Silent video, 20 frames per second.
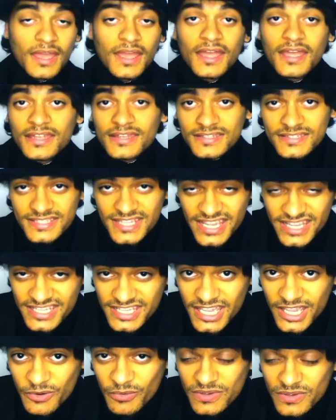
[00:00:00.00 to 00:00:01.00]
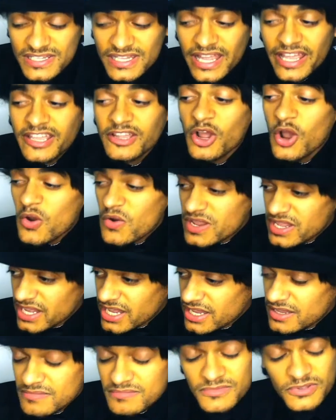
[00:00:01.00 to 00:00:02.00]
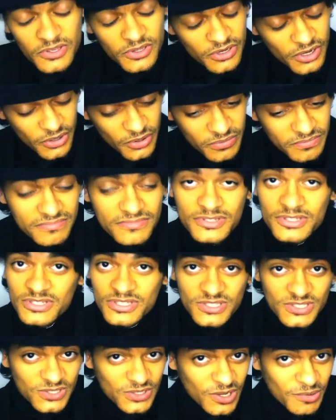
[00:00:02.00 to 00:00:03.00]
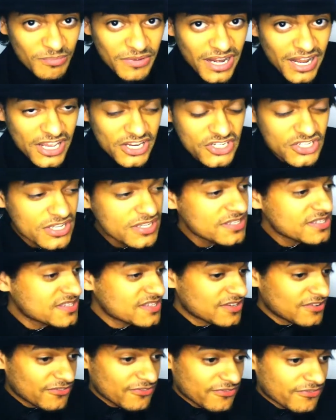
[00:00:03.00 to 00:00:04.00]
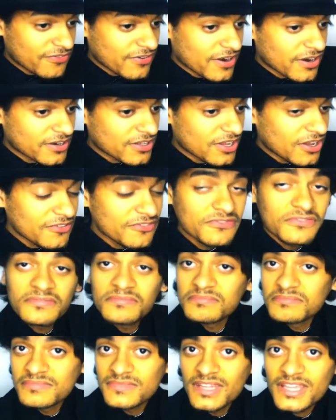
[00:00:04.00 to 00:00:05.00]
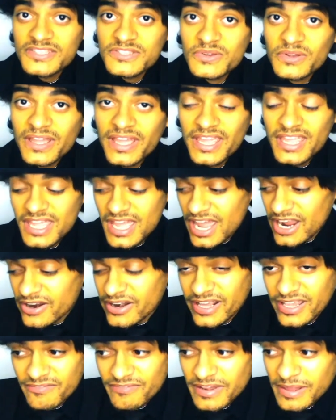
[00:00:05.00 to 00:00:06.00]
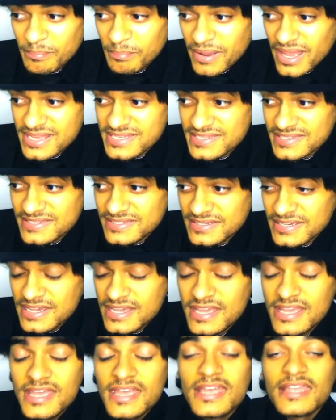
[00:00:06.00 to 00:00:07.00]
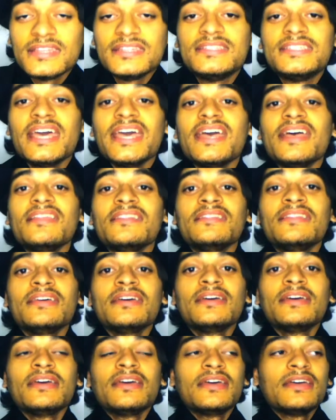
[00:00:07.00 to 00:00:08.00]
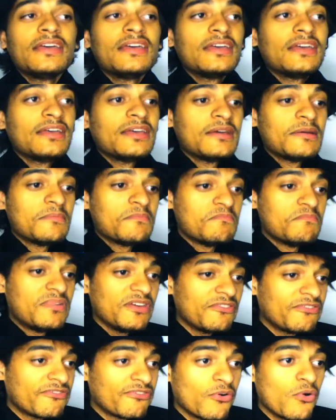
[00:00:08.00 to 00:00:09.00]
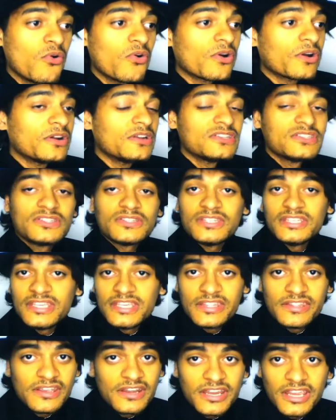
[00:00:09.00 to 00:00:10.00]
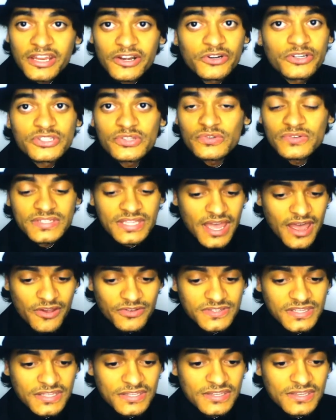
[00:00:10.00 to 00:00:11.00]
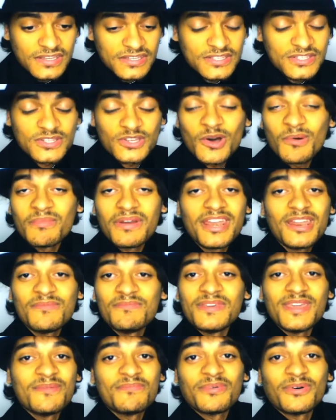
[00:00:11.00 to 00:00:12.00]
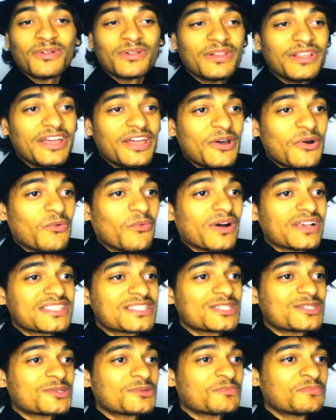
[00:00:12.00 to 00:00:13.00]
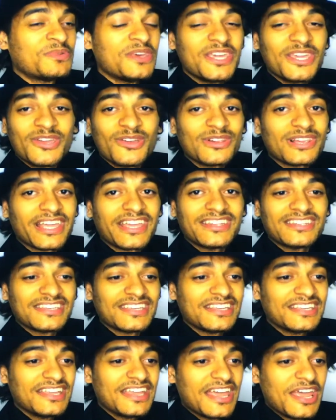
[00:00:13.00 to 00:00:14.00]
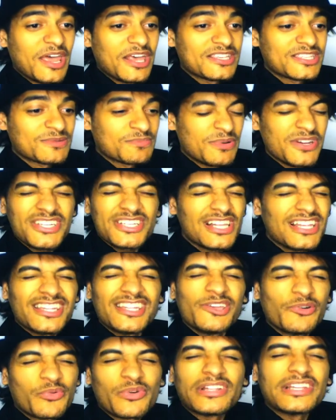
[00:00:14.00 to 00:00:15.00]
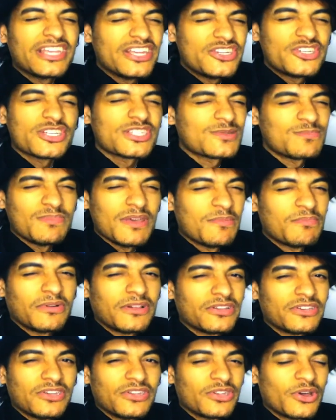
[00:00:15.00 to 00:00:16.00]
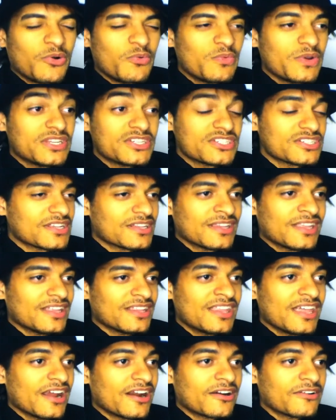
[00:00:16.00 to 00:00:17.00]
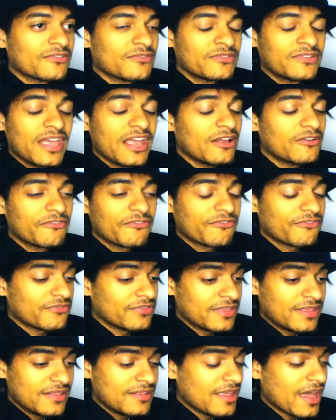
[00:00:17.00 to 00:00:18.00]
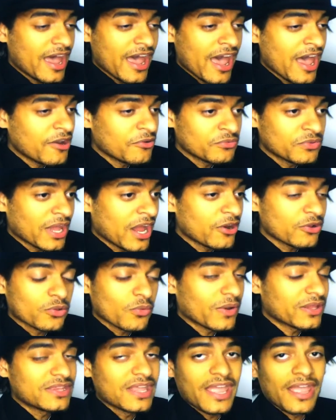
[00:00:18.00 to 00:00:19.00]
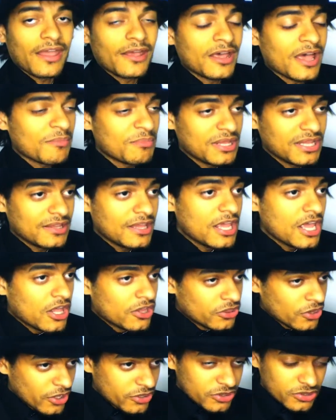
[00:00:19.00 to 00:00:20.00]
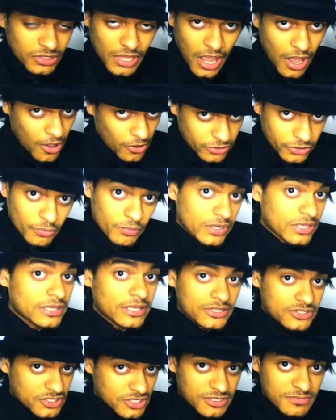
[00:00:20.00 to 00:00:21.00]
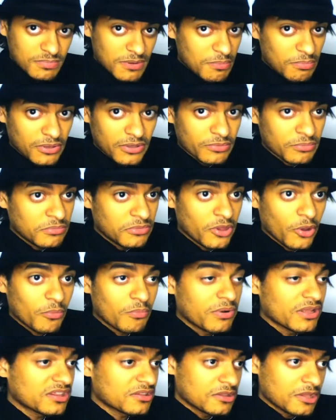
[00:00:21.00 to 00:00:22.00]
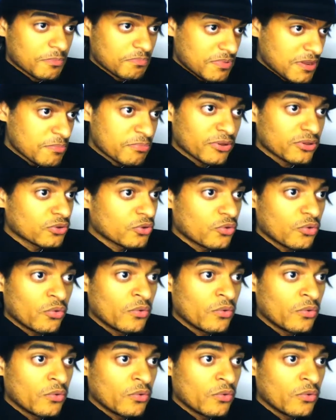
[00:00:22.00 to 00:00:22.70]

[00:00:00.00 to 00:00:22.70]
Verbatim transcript: Then he was like, okay, you know, 2 nominations, fair enough, that's okay, I'm gonna give him a pass. Then, before the year 2000, so many people was speculating, especially the religious people, you know, which they are I don't know what they, I mean, not all the religious people, you know, but the people who